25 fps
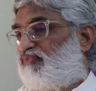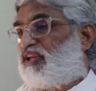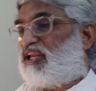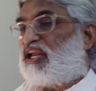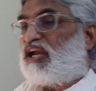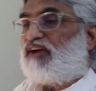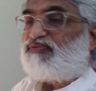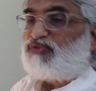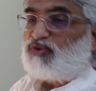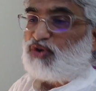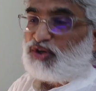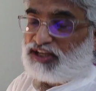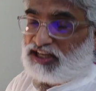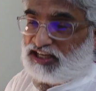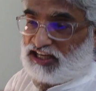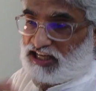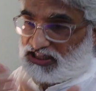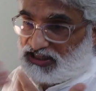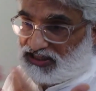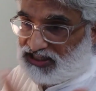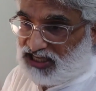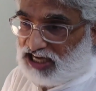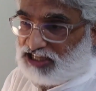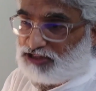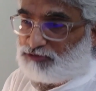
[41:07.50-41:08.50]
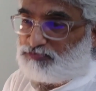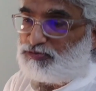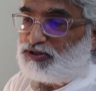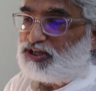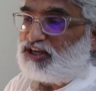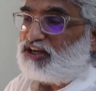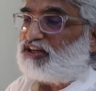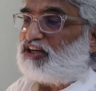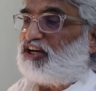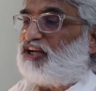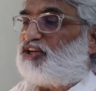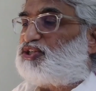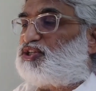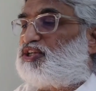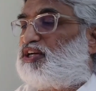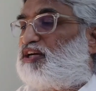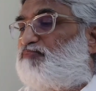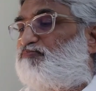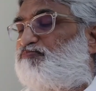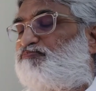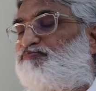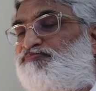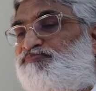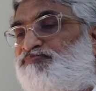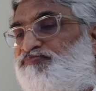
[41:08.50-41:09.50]
We have got an Adhyatmika klesha.
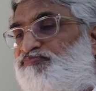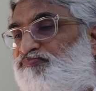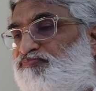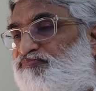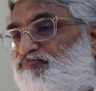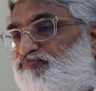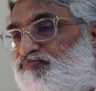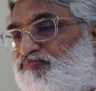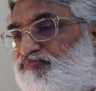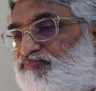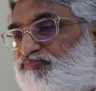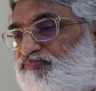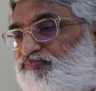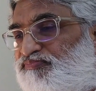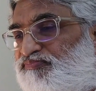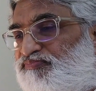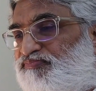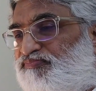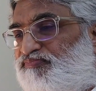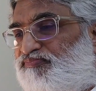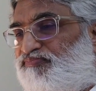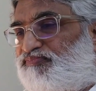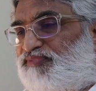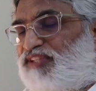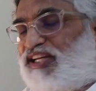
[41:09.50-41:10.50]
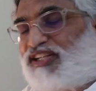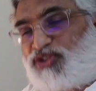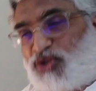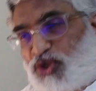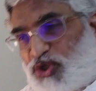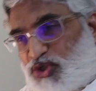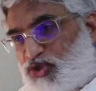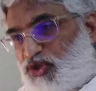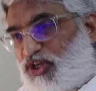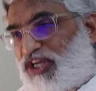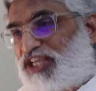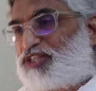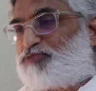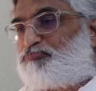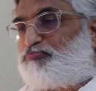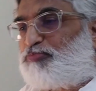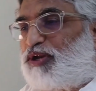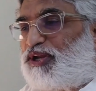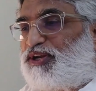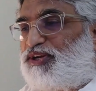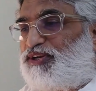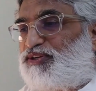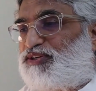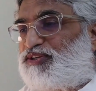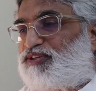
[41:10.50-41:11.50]
That's also
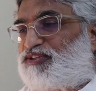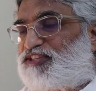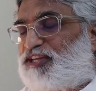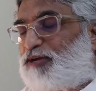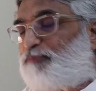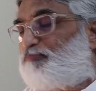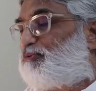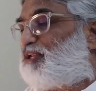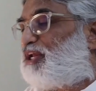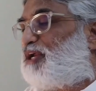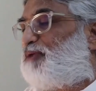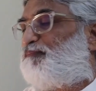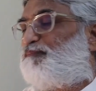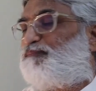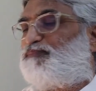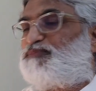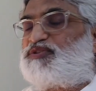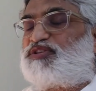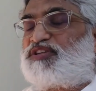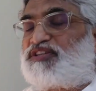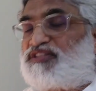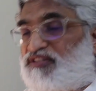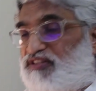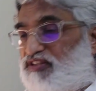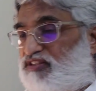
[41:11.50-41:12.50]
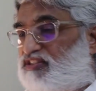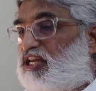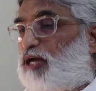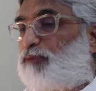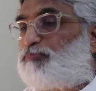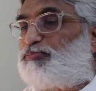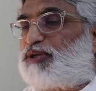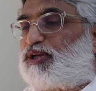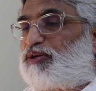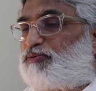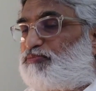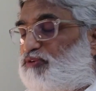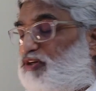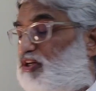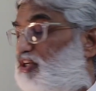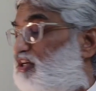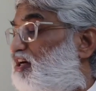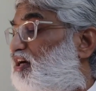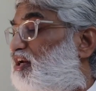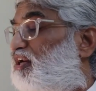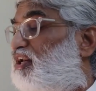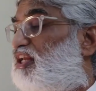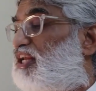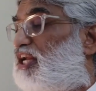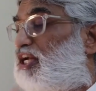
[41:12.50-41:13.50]
explained. Sometime 6th chapter
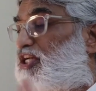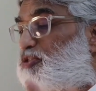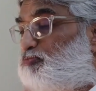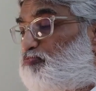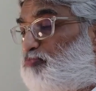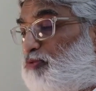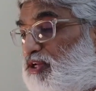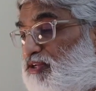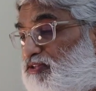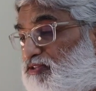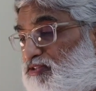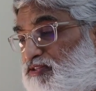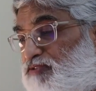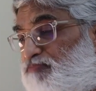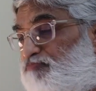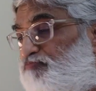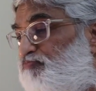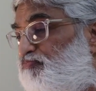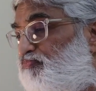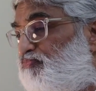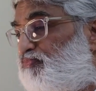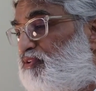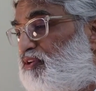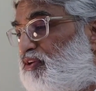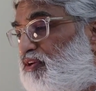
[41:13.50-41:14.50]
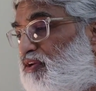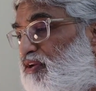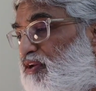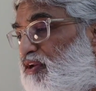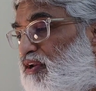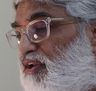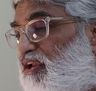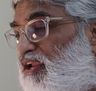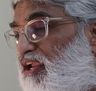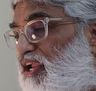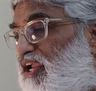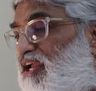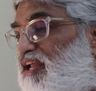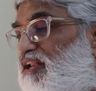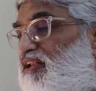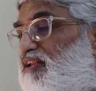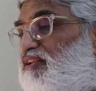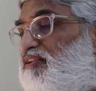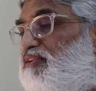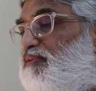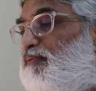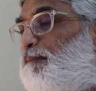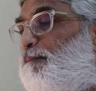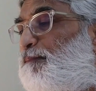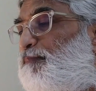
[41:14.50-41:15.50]
clearly explains.
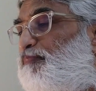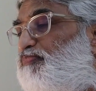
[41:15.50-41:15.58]
And